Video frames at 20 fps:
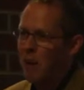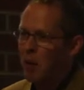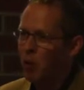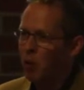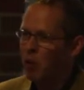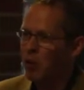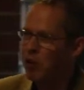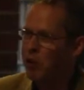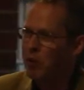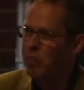in
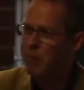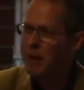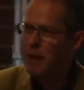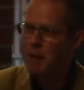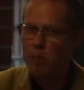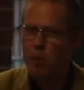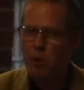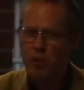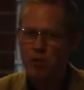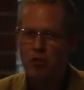order to
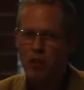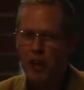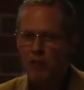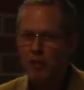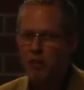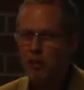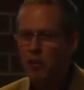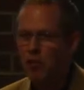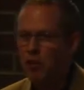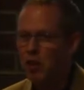be more
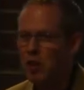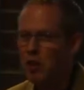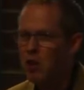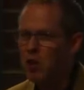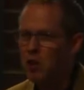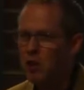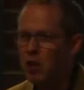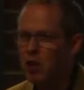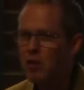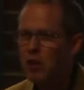safe and
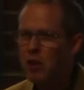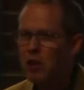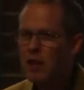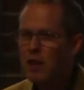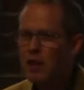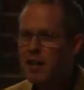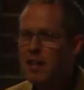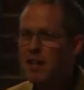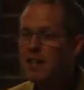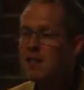secure,
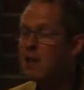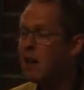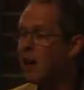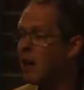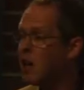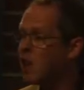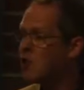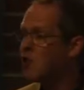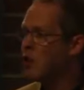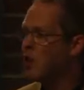is
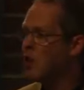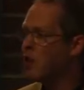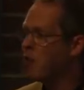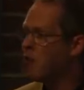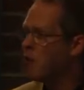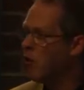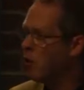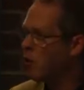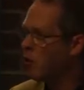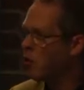largely a
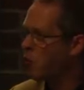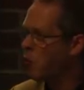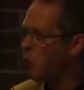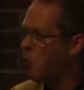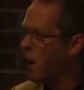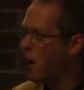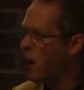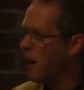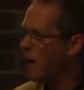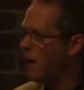false
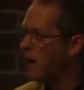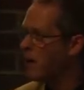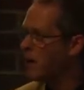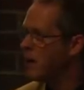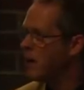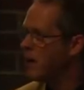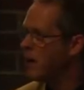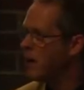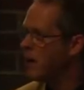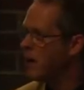one.
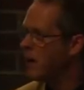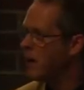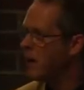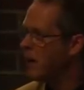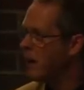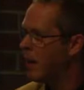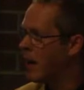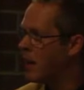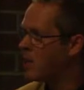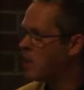
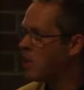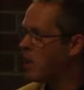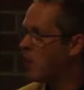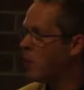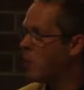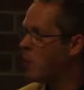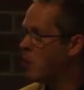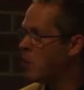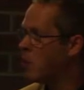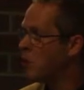Actually,
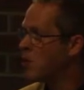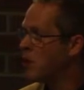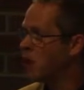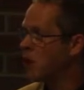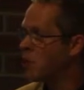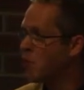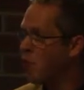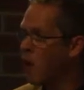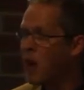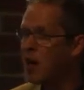if we do
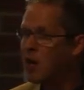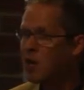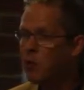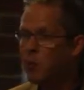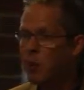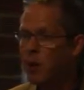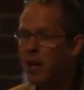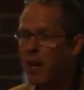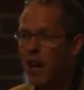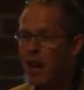things
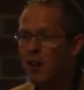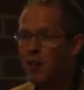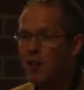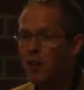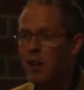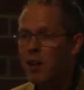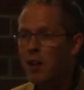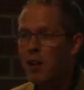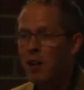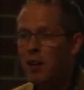right, we get
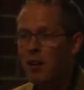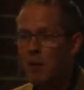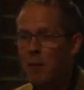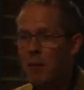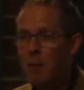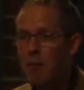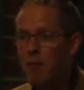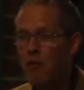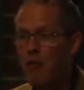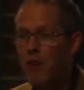
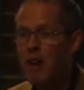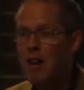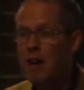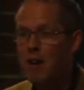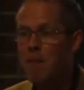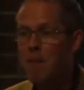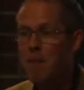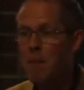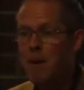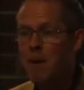
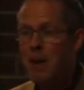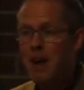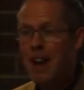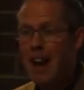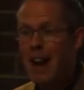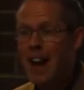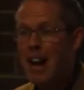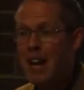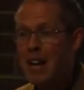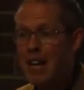freedom
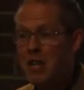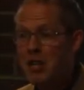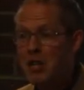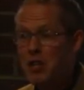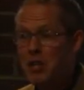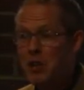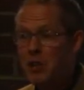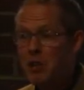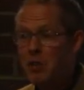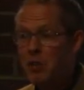
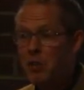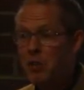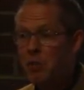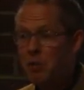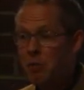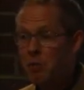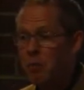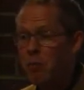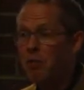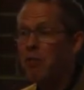and
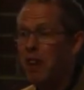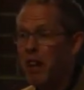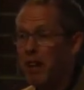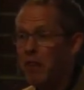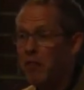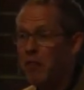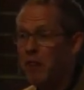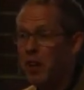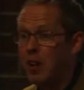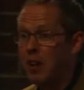
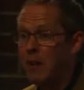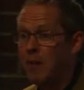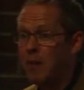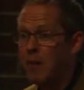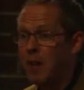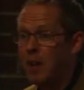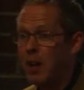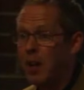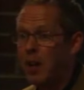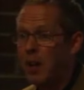safety.
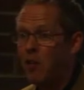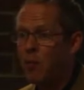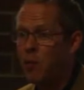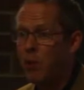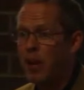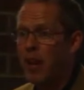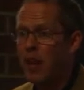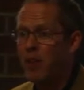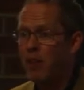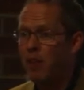And if
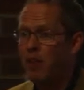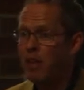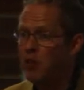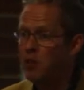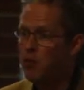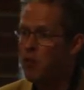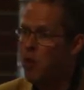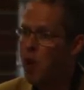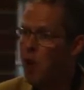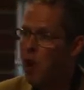we get
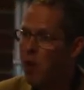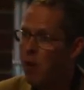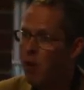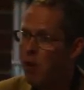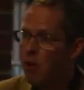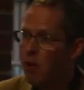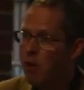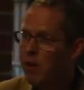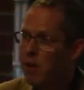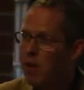things
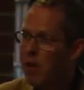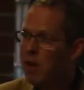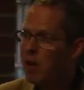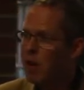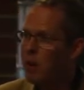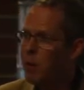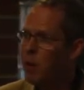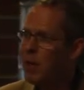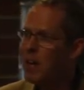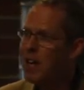wrong,
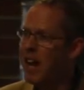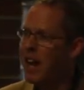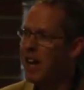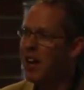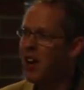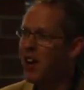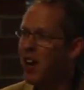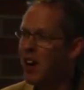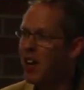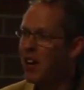we
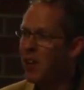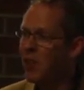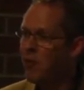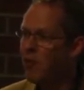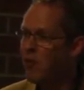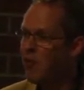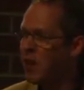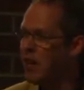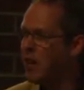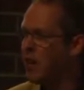get neither
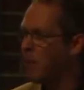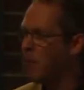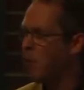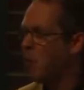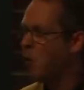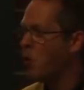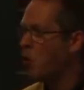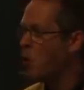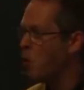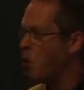
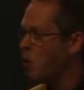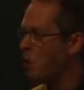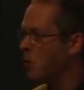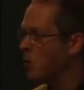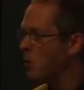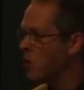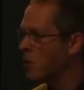freedom nor